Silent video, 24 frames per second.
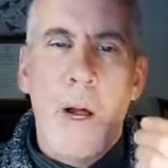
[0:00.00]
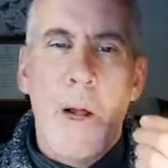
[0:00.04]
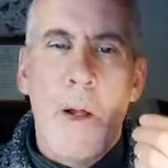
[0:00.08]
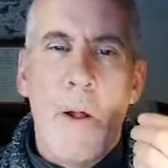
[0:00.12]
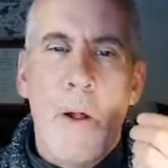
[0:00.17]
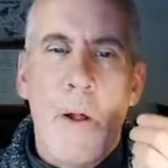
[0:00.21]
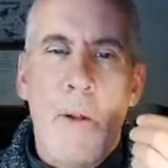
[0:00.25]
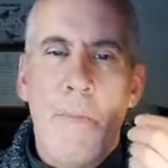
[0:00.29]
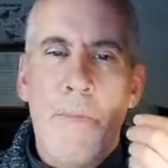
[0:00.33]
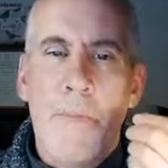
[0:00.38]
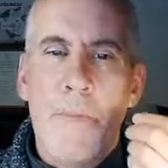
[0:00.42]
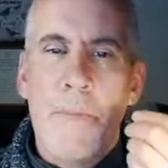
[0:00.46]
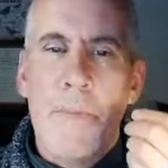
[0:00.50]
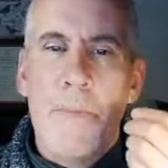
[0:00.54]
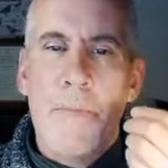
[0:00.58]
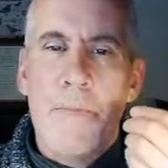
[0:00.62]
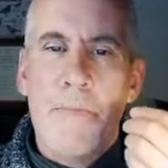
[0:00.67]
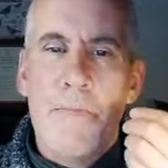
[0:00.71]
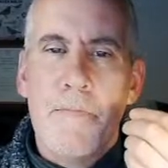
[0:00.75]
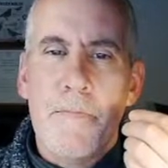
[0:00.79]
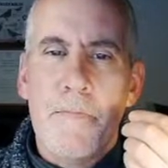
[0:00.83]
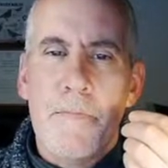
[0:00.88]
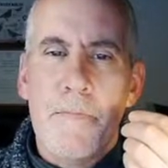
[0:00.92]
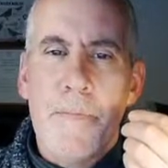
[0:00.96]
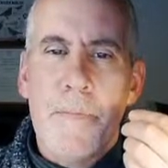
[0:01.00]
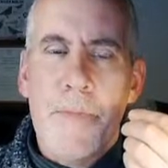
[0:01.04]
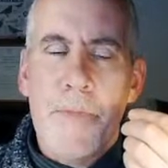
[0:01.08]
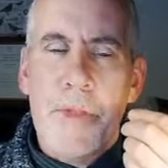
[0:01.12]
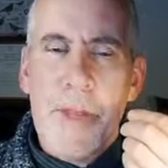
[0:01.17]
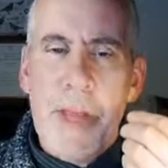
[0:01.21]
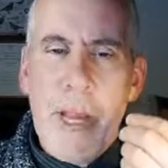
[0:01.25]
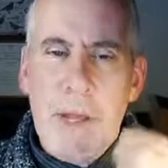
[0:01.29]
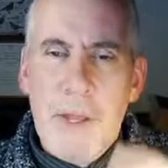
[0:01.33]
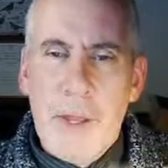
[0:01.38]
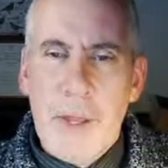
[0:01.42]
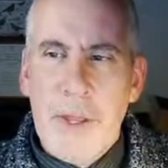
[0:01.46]
Um,
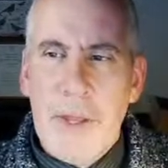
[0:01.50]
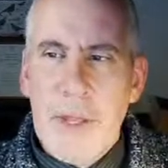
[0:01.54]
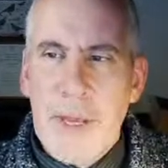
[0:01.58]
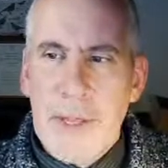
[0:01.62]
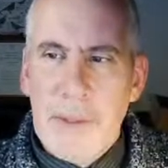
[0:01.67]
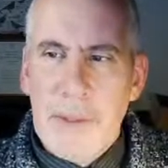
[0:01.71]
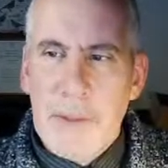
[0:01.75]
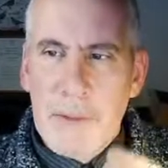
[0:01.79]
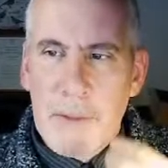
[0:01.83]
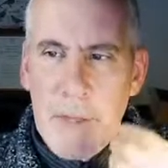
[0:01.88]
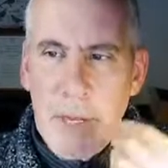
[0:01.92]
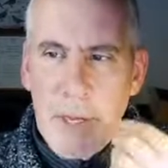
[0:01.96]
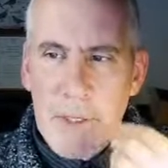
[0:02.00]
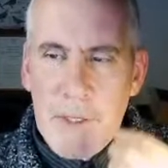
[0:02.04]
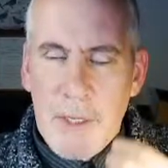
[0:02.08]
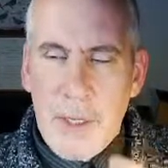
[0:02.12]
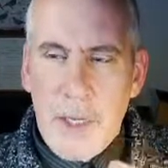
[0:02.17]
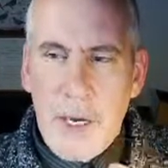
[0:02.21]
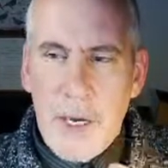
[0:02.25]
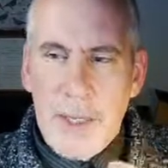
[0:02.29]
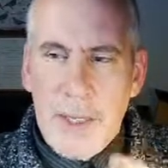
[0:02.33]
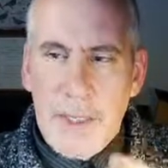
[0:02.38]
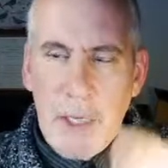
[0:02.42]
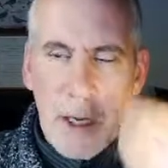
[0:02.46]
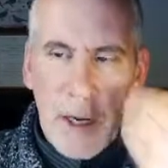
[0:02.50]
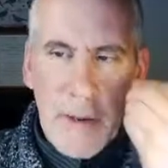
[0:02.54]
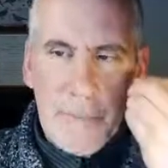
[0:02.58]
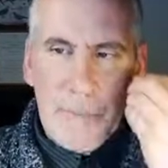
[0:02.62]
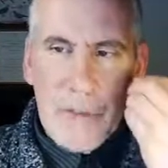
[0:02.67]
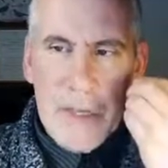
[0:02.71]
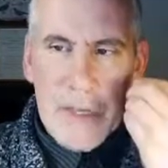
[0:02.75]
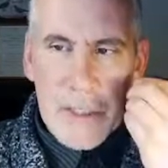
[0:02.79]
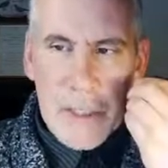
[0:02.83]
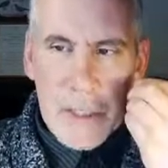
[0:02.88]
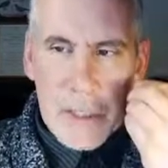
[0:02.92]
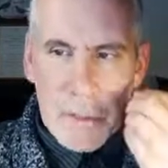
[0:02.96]
the other thing, the other guideline
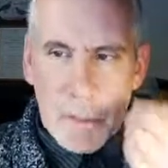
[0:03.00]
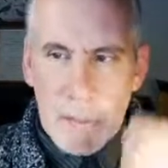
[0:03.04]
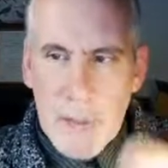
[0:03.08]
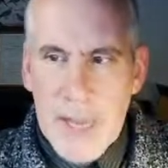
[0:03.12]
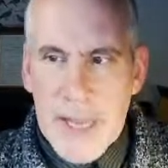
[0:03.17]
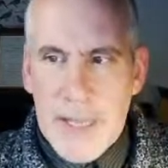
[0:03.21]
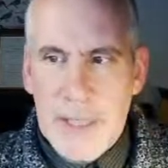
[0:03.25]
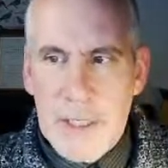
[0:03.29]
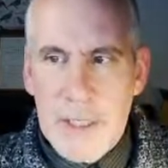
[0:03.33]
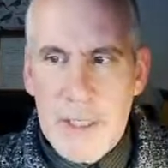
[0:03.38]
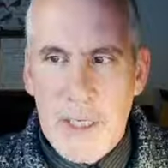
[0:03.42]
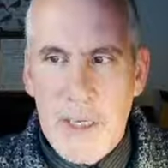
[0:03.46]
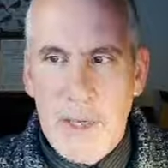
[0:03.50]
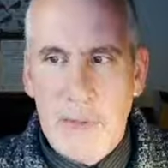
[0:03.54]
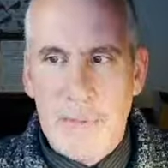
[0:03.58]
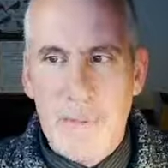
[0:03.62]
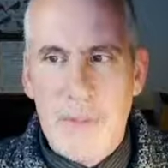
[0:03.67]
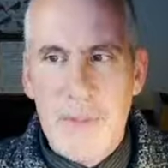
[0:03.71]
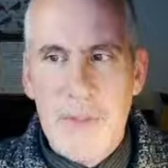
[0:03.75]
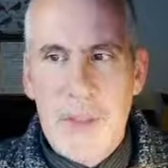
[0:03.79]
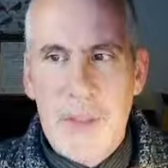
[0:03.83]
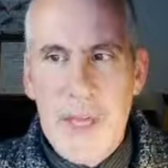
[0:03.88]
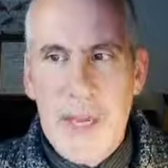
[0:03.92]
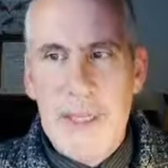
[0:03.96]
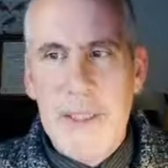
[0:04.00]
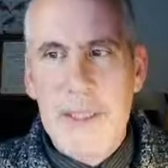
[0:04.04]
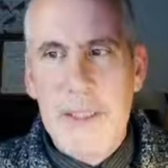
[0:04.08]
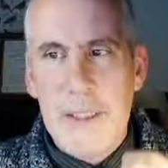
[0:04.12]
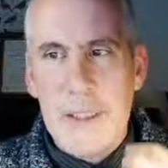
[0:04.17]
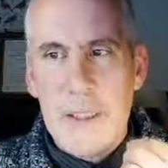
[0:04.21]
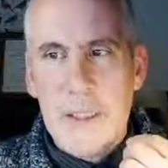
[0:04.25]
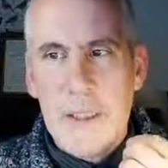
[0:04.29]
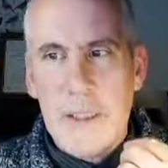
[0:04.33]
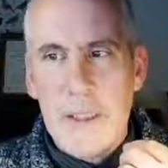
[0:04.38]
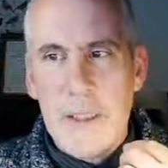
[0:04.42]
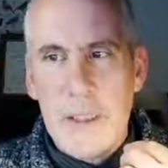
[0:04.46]
is spacing.
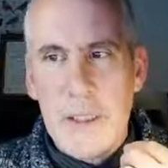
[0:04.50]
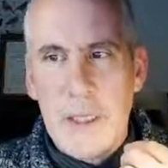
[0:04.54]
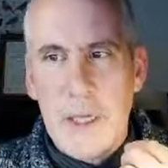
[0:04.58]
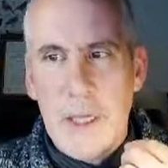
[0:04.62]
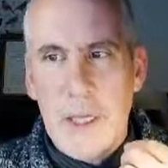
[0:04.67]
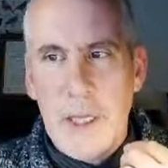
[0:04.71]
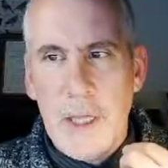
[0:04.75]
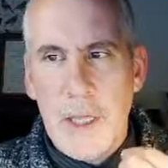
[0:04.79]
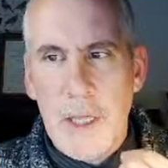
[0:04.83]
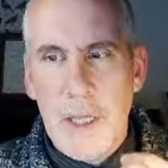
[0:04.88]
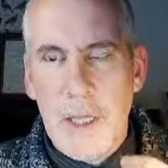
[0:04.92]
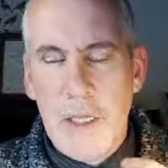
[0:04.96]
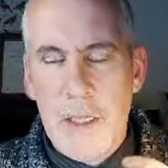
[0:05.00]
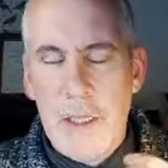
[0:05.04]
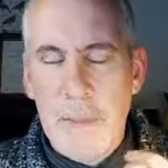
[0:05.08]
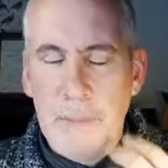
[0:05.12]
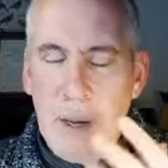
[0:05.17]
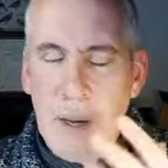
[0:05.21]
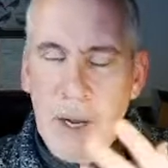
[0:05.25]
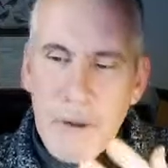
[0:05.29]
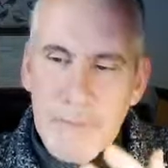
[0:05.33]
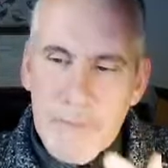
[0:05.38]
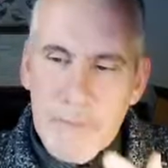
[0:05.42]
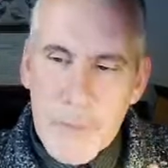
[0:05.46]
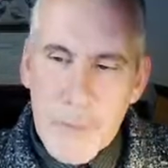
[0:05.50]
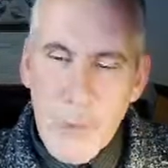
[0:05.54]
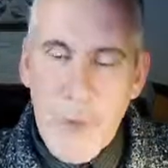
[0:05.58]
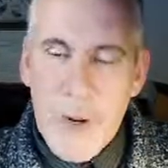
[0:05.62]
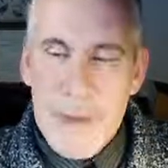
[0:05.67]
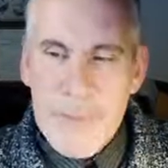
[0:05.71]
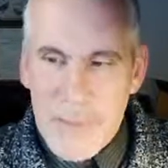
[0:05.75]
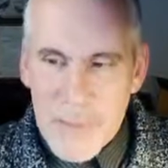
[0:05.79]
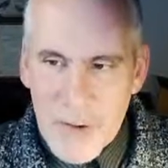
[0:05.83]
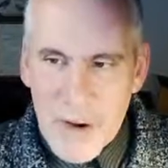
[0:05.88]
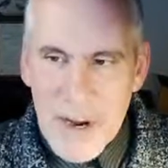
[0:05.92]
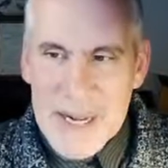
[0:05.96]
This is apart from
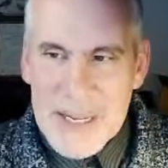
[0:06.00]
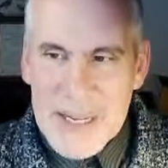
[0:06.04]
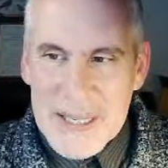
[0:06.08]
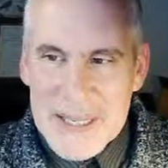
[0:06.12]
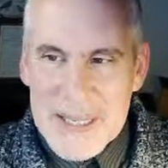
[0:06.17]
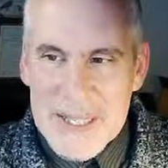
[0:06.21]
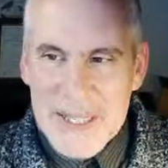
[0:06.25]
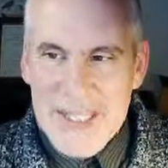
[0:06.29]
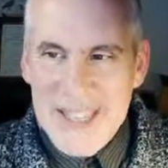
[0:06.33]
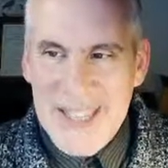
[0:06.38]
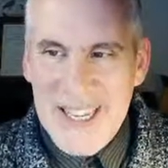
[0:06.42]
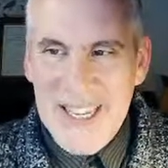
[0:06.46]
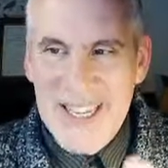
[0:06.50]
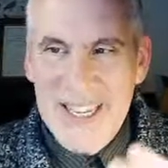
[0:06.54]
windbreaks,